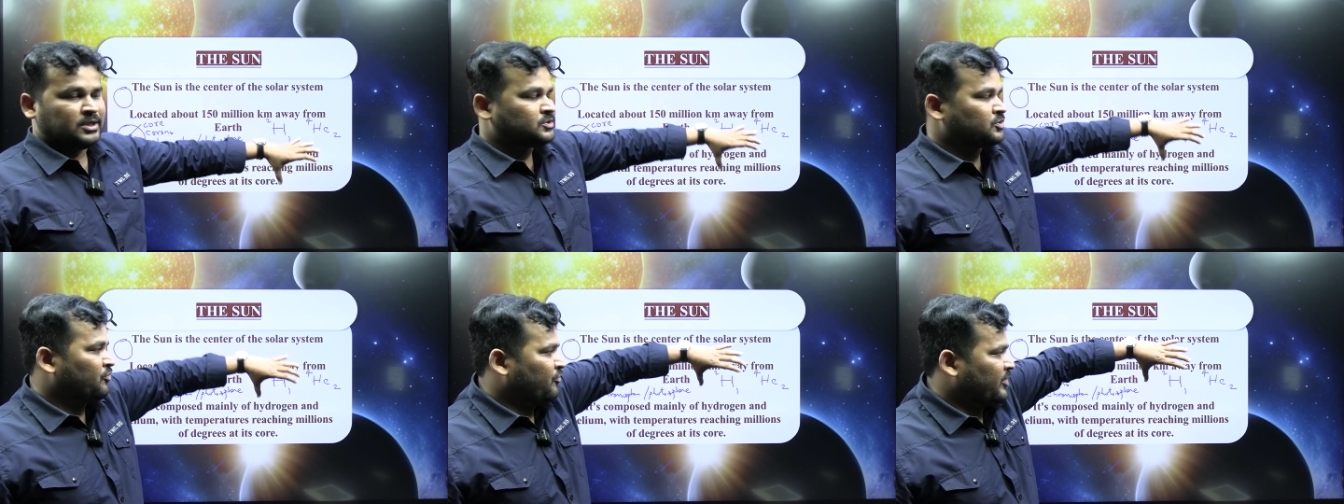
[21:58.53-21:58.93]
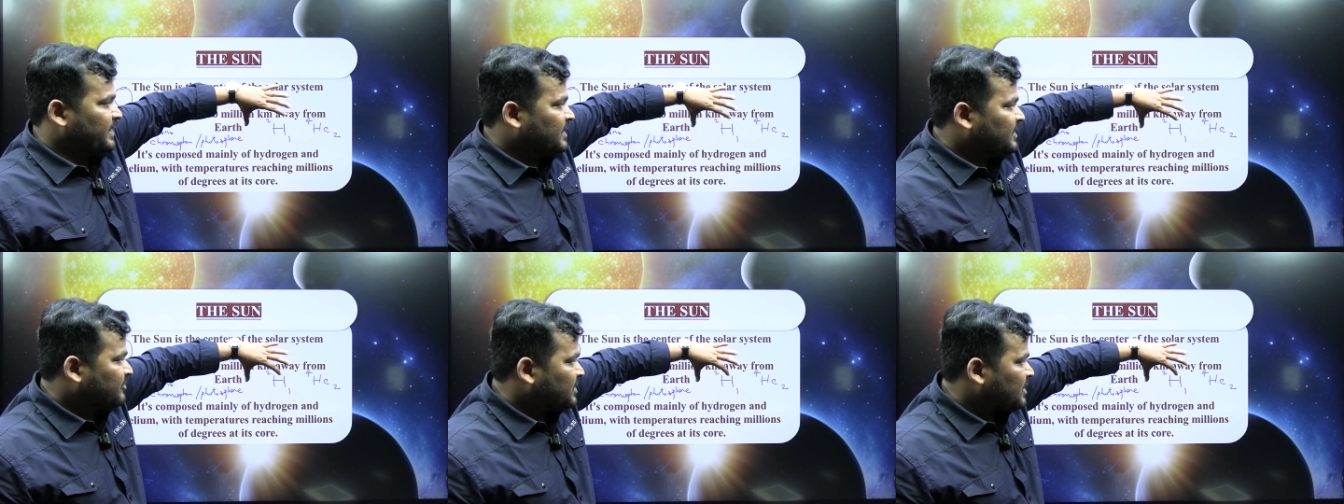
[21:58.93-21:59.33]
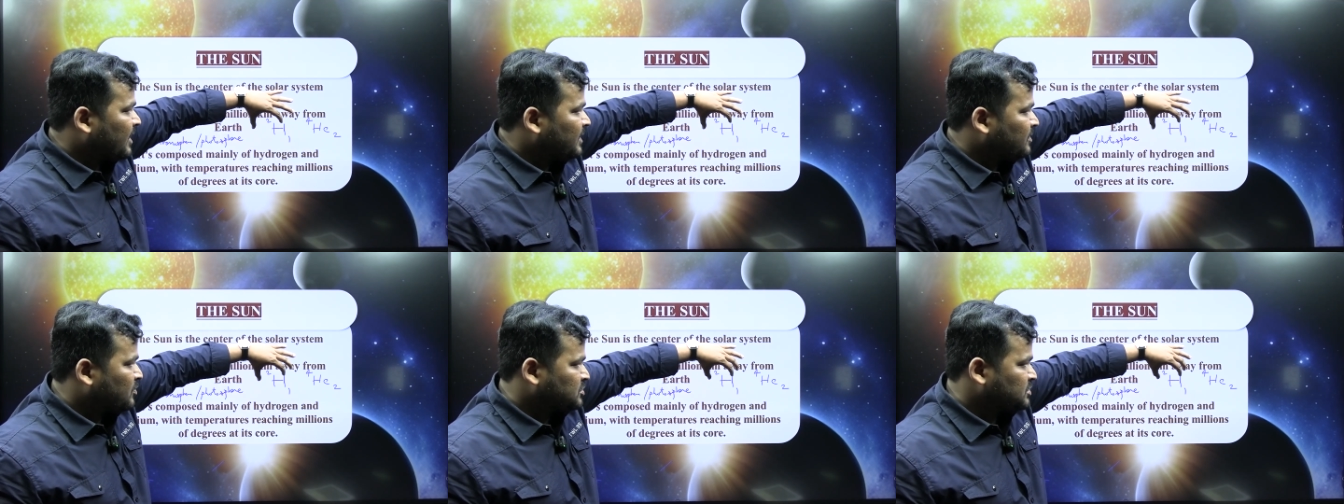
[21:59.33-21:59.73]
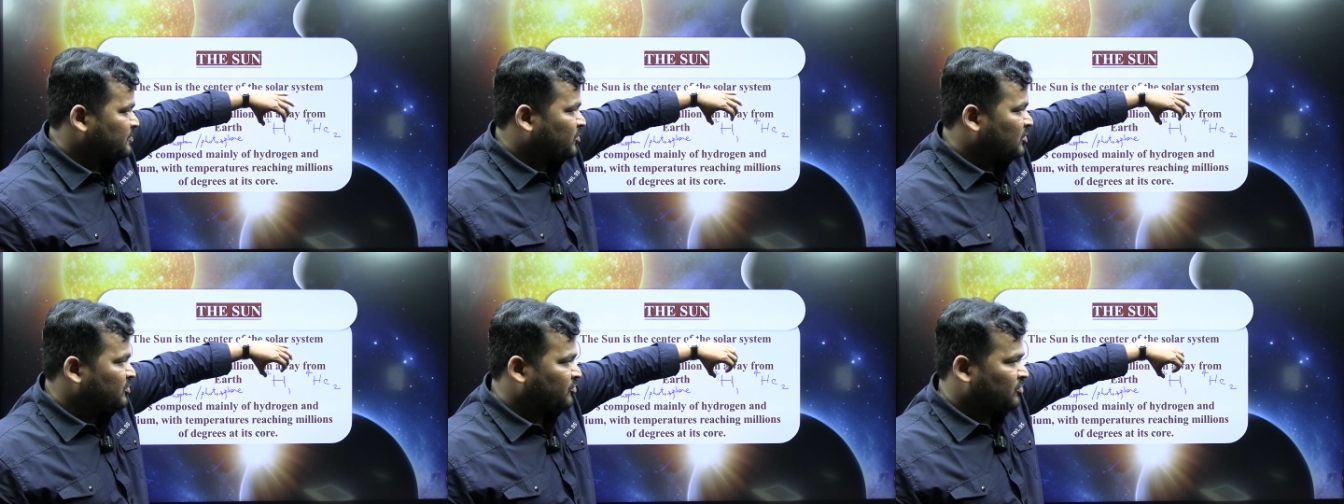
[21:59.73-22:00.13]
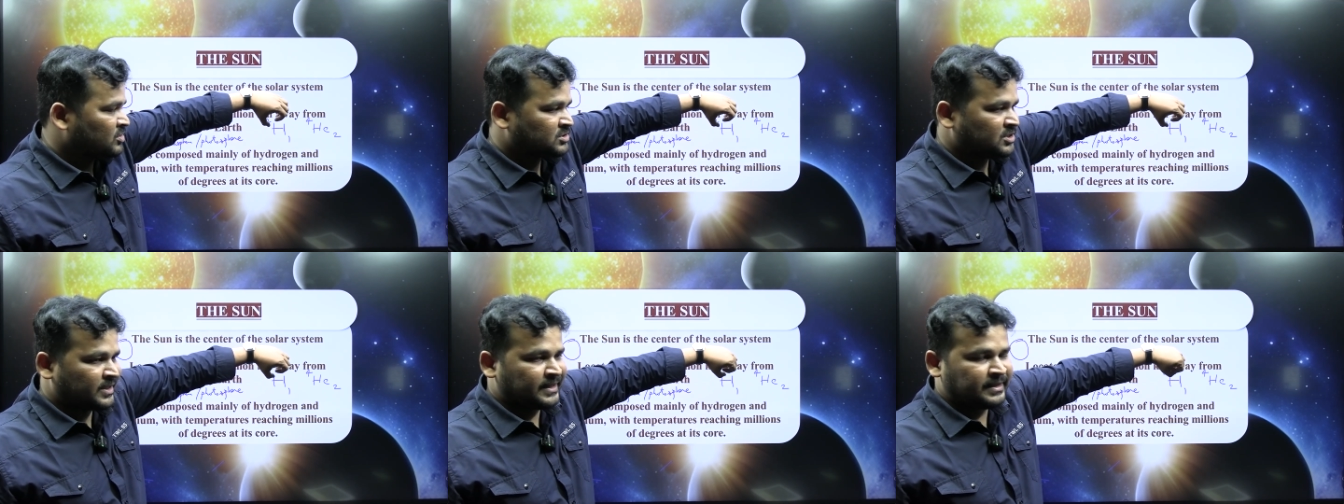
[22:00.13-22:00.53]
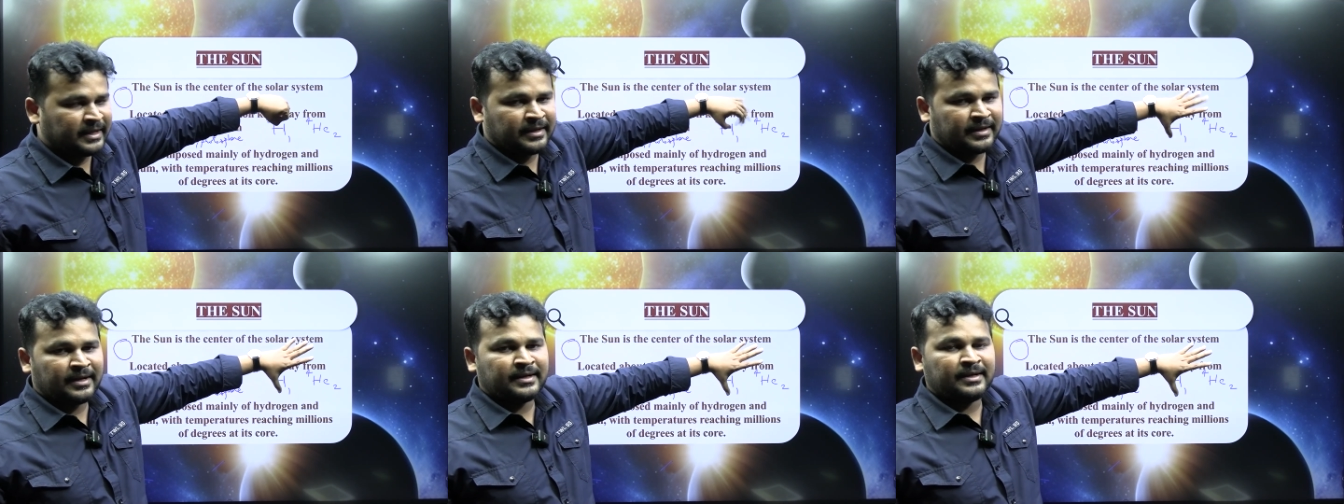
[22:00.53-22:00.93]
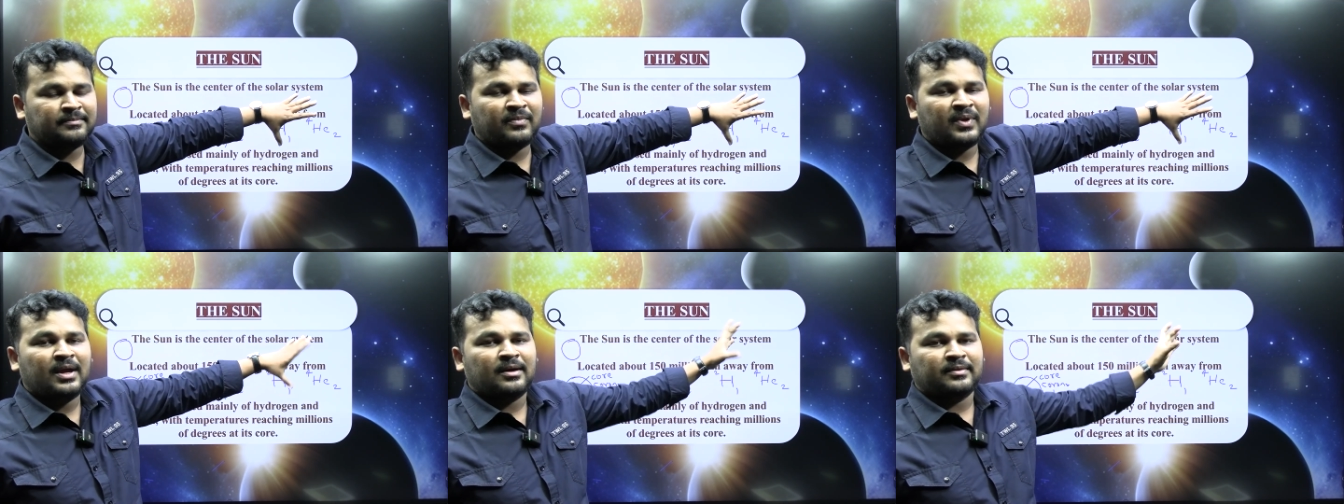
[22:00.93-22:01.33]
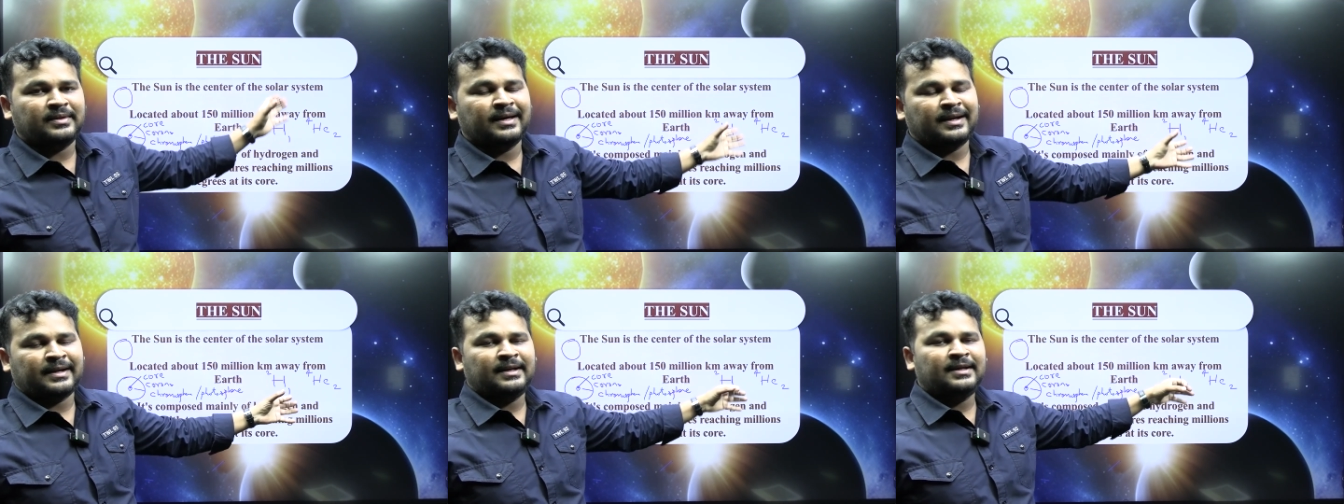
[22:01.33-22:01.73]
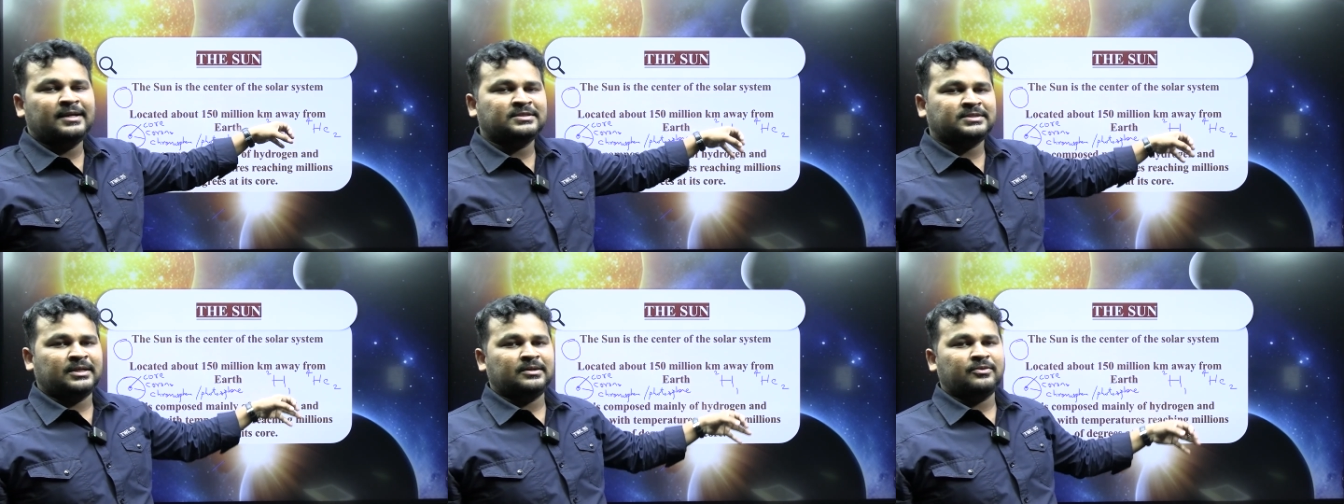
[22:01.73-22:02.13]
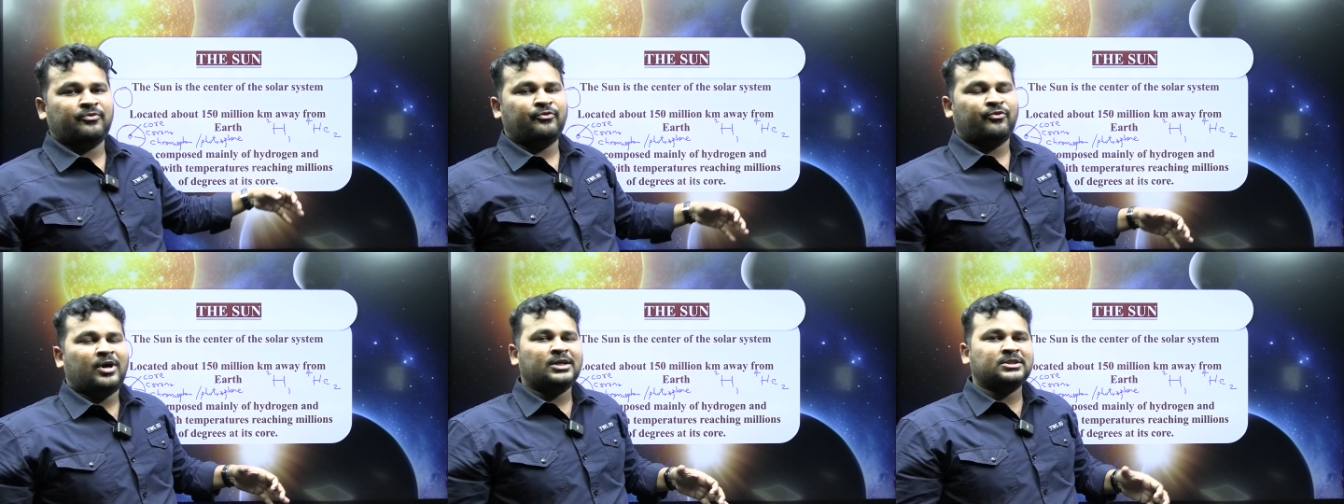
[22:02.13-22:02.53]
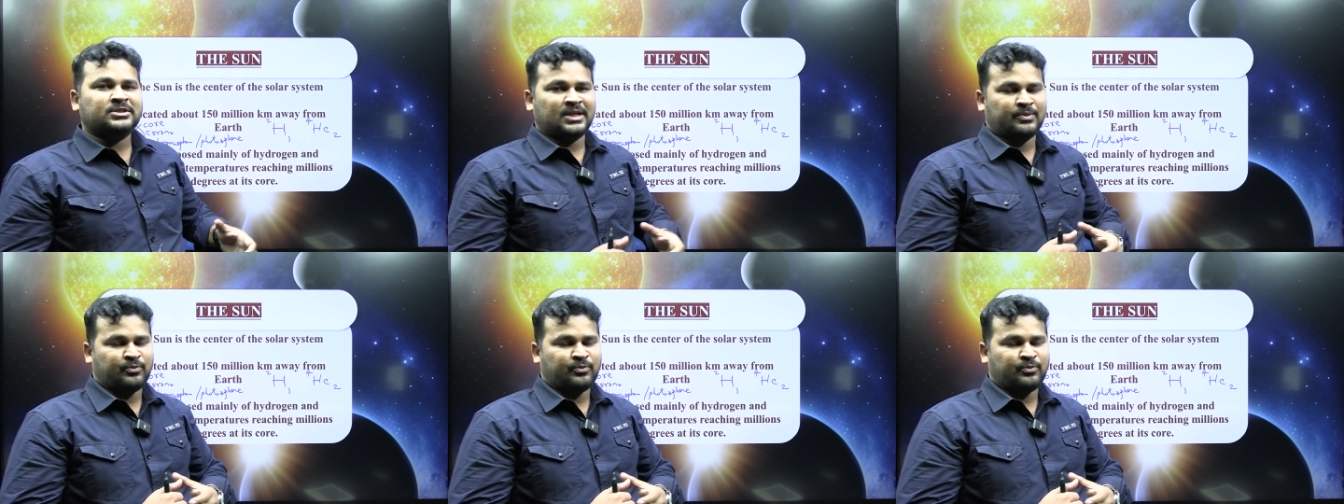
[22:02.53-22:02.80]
So whenever hydrogen molecules are integrating, they are releasing vast